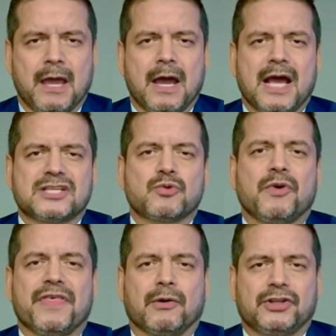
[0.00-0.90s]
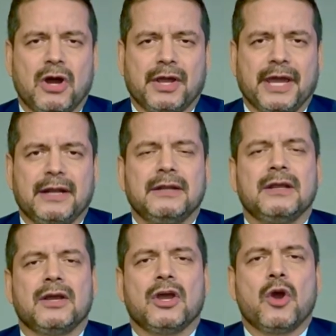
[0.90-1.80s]
As with our
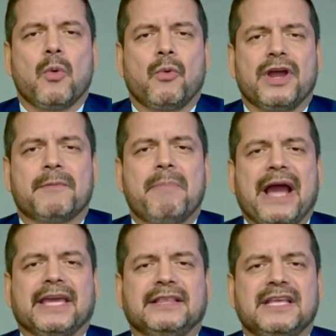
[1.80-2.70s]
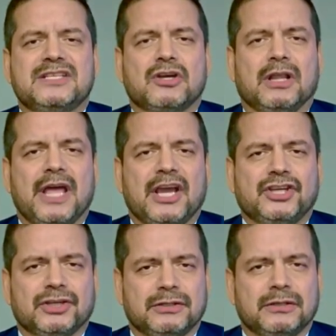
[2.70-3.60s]
token, we are backing this
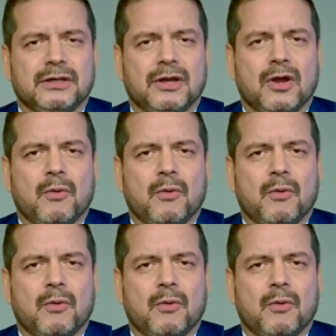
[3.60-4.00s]
collection